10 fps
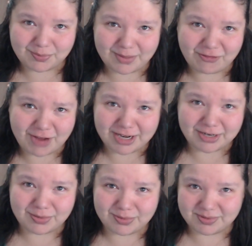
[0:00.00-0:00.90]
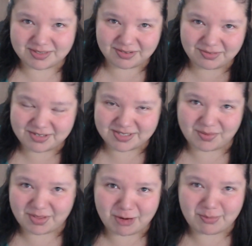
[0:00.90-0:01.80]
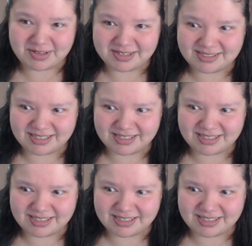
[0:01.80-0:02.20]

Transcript: my friend who's a physical therapist,